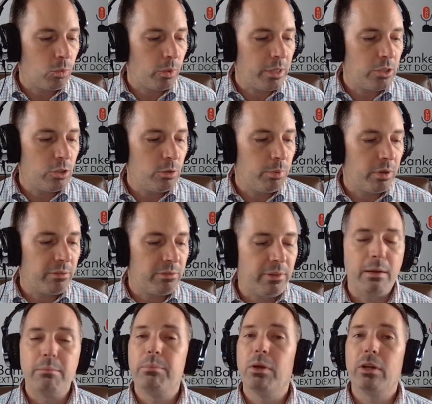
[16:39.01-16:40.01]

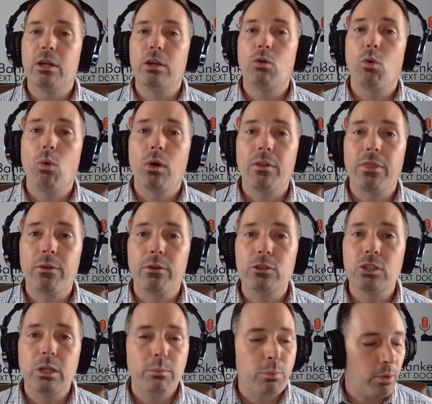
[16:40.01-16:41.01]
22.5 billion or
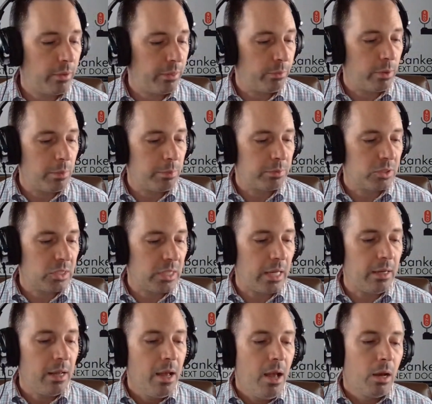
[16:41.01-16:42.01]
13.3
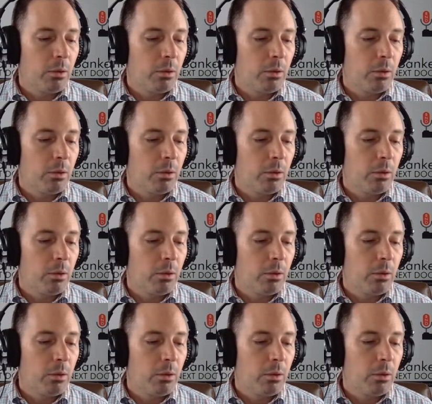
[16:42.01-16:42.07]
percent,